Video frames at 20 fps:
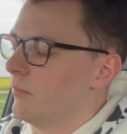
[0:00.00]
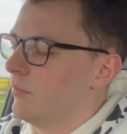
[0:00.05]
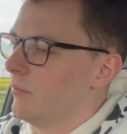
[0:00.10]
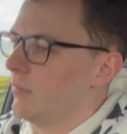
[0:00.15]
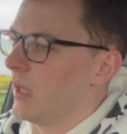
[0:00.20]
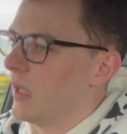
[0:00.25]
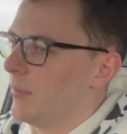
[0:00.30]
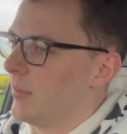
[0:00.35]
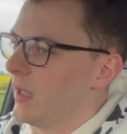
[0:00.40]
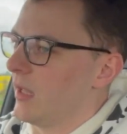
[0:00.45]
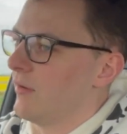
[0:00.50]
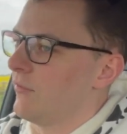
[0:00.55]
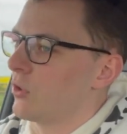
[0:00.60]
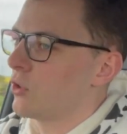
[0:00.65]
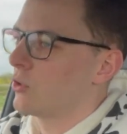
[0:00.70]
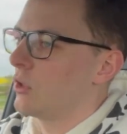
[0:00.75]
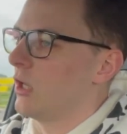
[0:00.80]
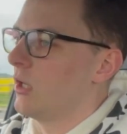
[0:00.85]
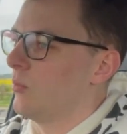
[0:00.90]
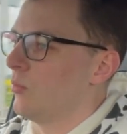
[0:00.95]
maybe have a
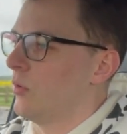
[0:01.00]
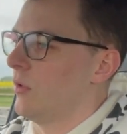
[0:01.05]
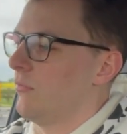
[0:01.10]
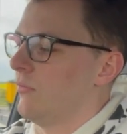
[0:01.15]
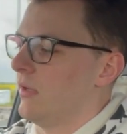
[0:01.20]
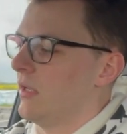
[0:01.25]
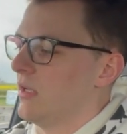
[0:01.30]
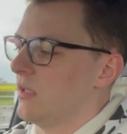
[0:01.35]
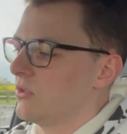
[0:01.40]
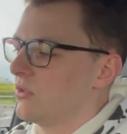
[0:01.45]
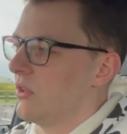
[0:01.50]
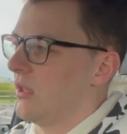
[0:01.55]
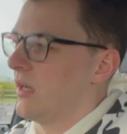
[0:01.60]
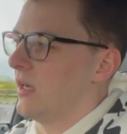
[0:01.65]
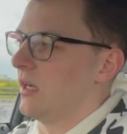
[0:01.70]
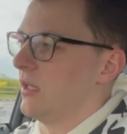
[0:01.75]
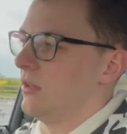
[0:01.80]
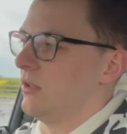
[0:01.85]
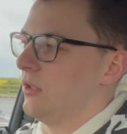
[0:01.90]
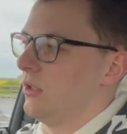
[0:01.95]
gripe with is the
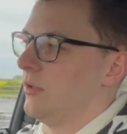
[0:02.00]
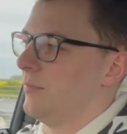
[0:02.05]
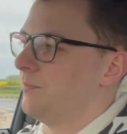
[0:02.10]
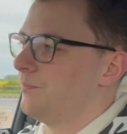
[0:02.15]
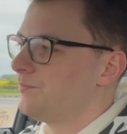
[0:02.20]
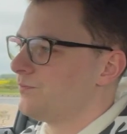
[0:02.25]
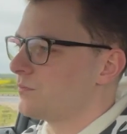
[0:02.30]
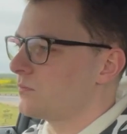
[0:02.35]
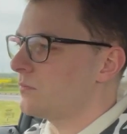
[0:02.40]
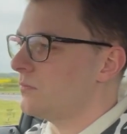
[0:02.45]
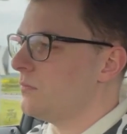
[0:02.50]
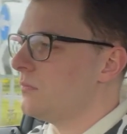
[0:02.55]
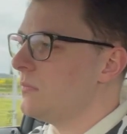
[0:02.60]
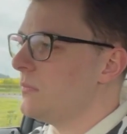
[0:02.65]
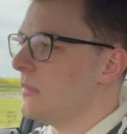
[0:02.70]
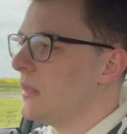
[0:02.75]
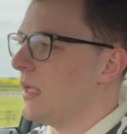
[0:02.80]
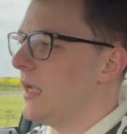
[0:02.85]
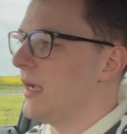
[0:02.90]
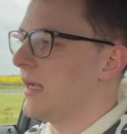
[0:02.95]
handling.